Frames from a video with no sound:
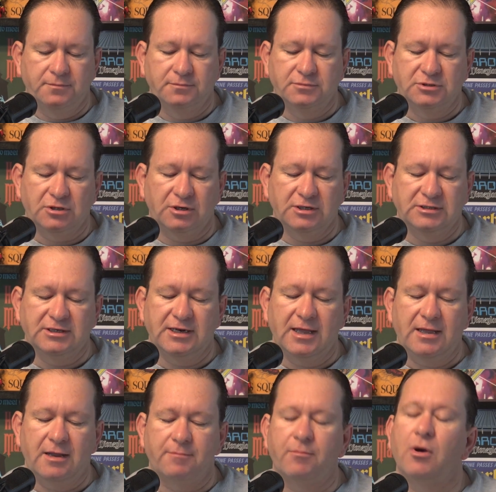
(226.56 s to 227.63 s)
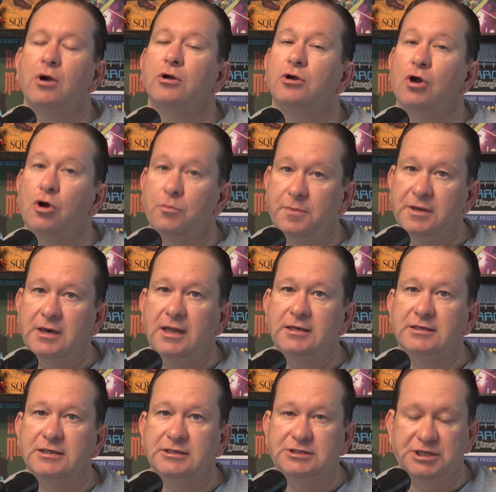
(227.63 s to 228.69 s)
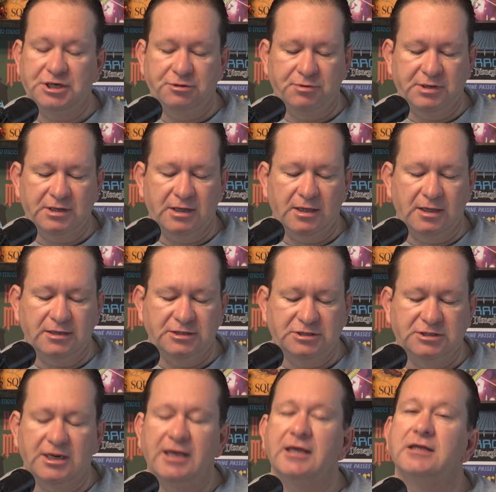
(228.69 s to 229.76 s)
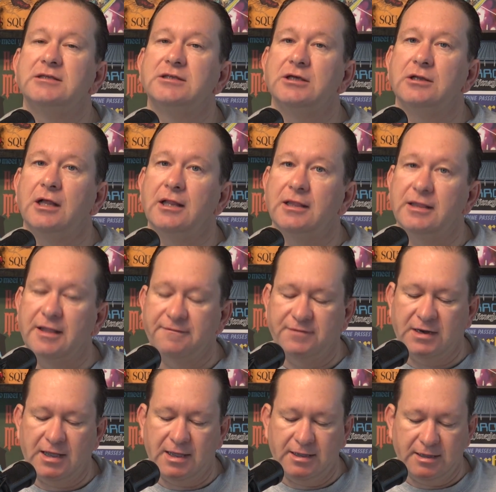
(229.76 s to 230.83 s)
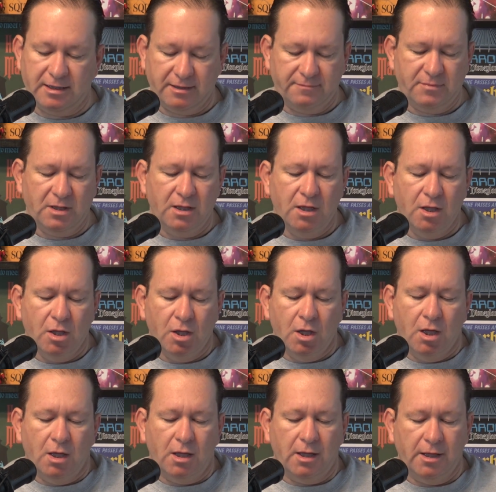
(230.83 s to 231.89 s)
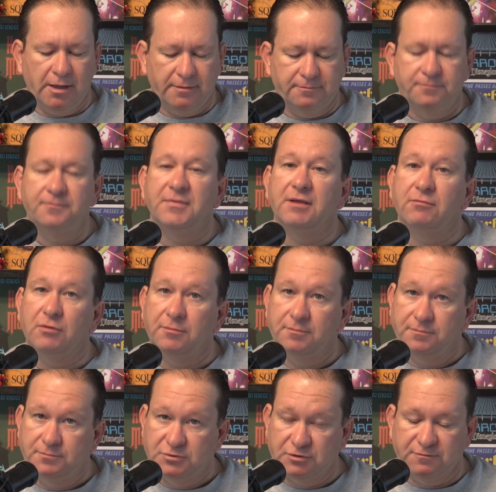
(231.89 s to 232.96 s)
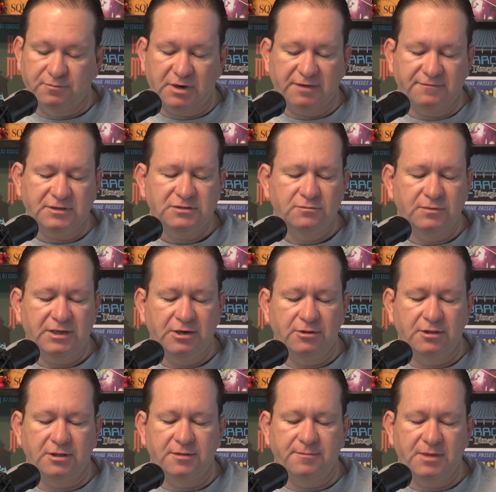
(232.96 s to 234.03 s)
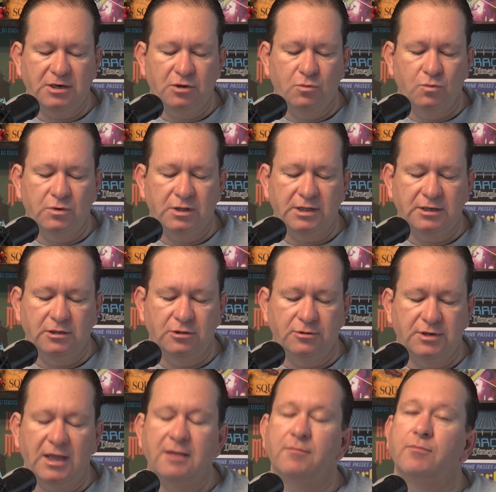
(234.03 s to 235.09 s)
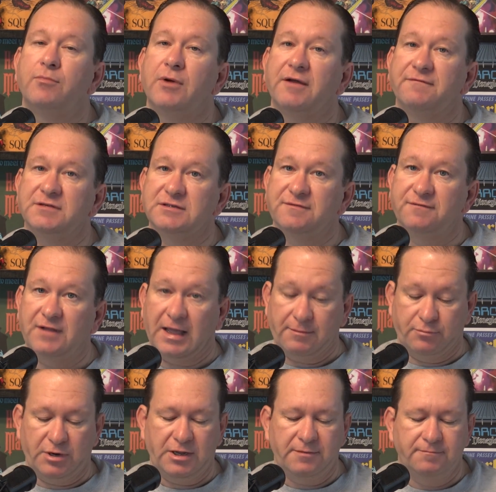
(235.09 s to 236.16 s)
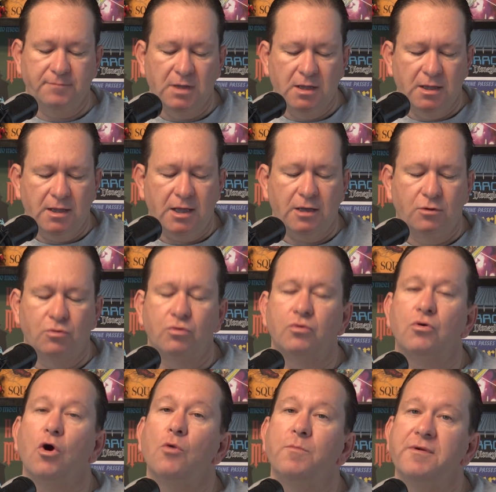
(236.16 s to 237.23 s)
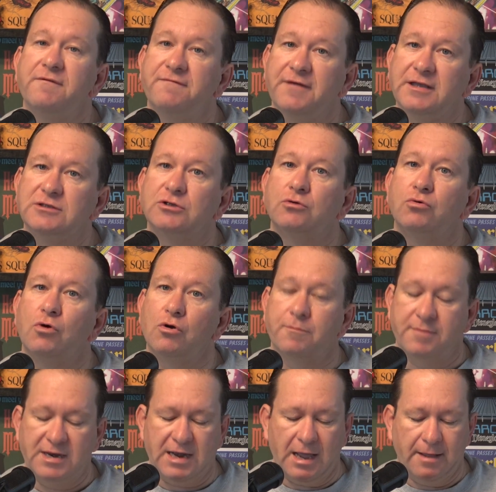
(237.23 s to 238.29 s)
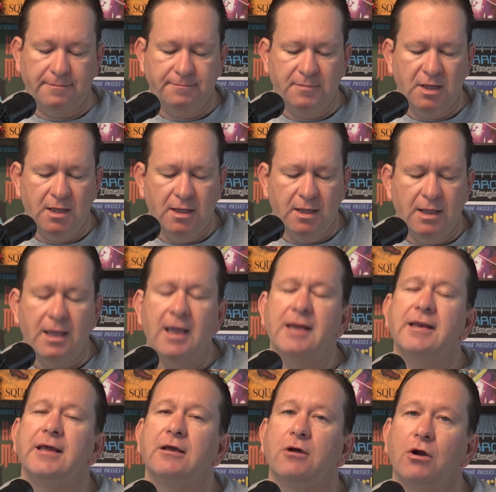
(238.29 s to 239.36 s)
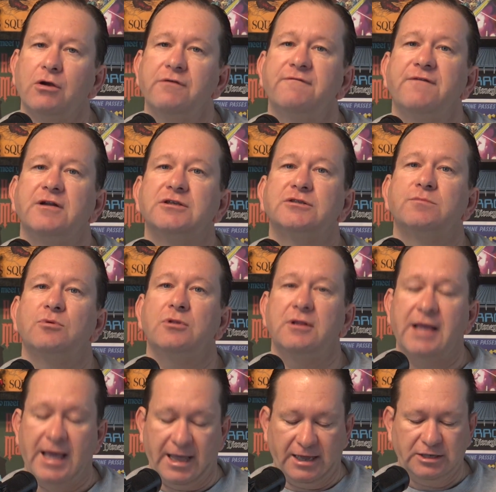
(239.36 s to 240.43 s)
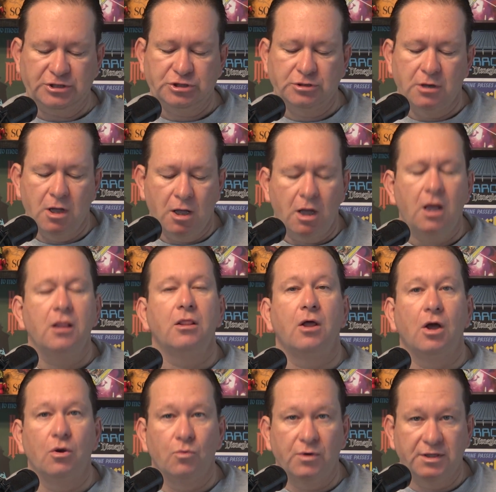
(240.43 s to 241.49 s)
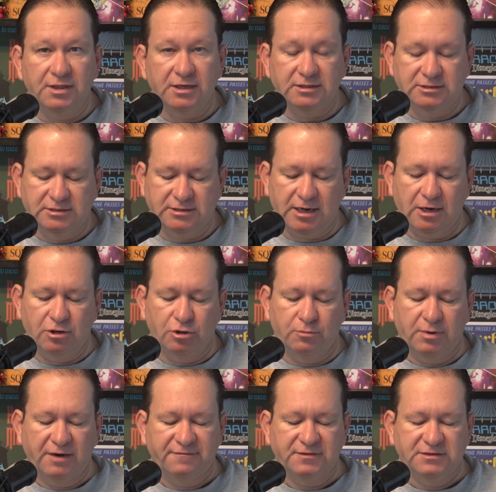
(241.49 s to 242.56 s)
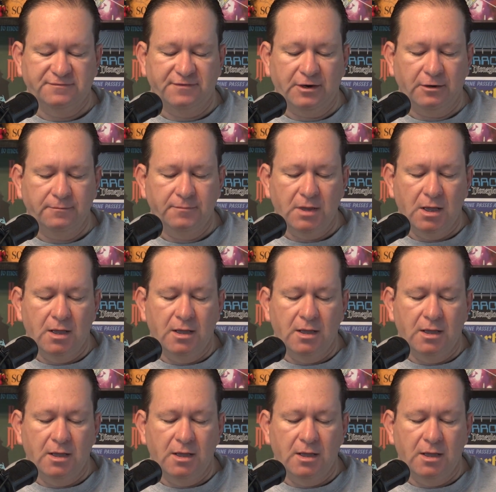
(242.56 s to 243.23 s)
Starting today at Park Open and continuing each day until 11 a.m. They will serve breakfast. We hear that the menu will include a breakfast flatbread, a open-faced croque madame, and a garden vegetable hash, along with standard breakfast fare.